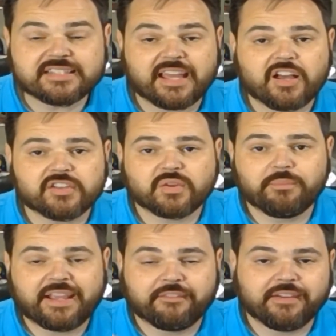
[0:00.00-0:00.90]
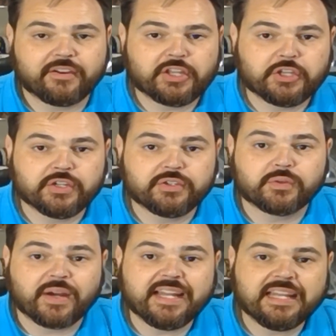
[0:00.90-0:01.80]
They also make very good
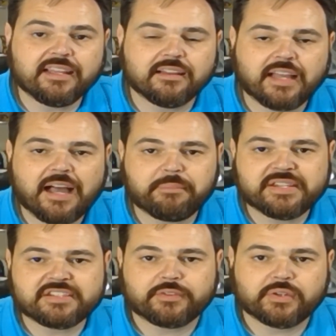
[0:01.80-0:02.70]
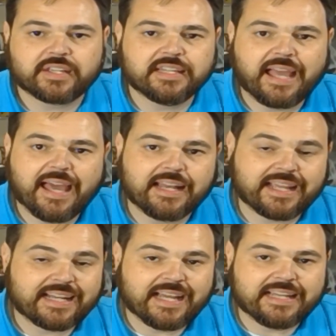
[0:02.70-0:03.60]
grading copies if you're looking to add like
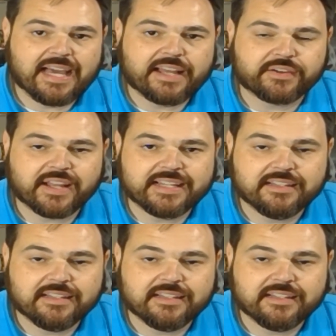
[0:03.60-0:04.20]
a 9.9